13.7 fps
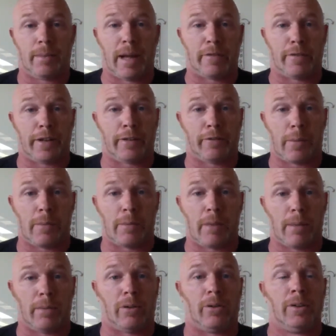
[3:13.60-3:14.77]
benefiting from a
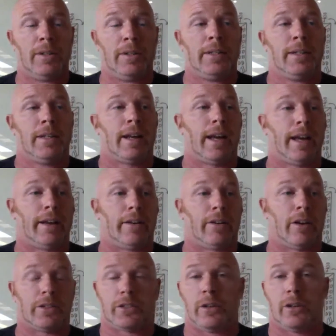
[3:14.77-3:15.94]
bubble, and
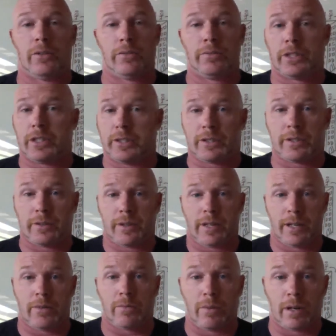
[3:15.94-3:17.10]
also just
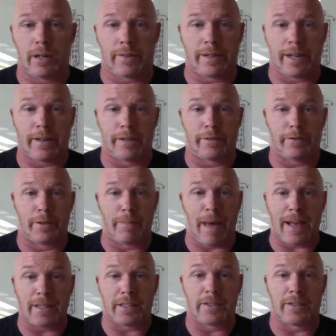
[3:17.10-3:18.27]
what kind of the
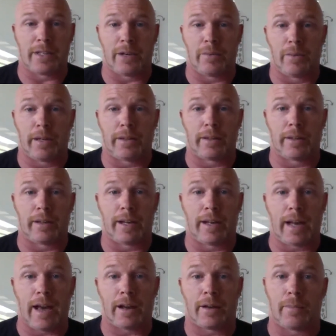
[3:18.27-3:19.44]
masses deal with
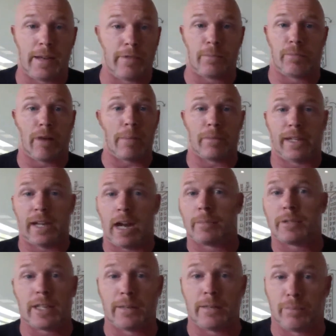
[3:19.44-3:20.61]
and how to even properly
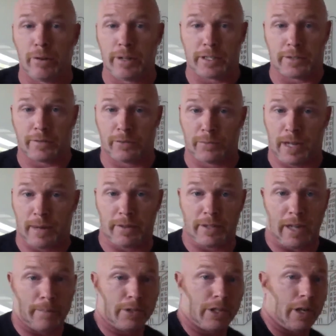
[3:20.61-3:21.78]
compensate employees from time to
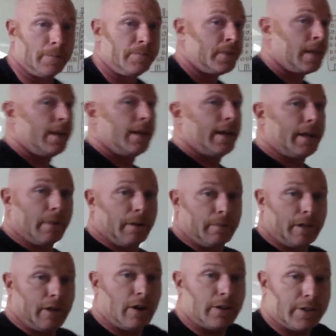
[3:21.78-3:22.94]
time. So
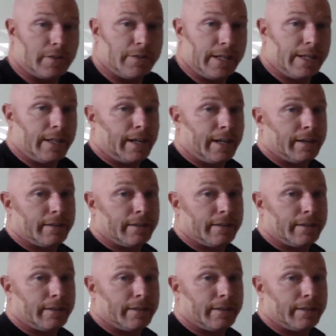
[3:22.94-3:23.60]
anyway, regardless of the